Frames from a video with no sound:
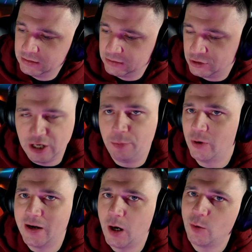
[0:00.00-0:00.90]

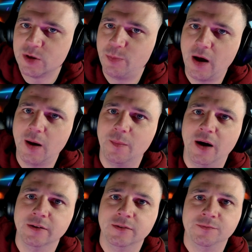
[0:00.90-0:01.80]
cheaper ain't always better,
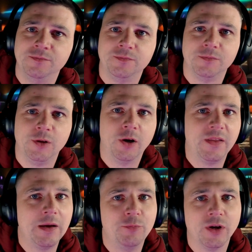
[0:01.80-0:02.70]
man. Yo,
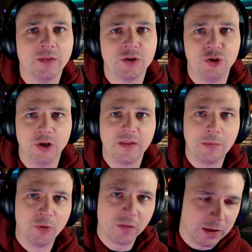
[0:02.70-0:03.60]
they ain't bringing the show, they
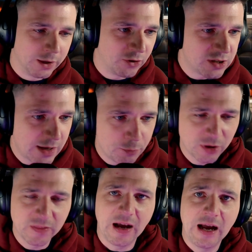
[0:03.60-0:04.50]
ain't bringing the lyrics, they ain't
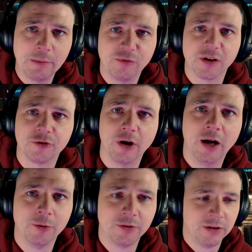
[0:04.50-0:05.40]
bringing the hype for the
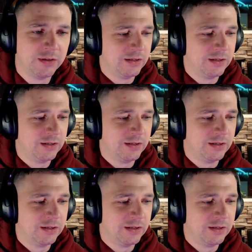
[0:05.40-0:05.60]
crowd.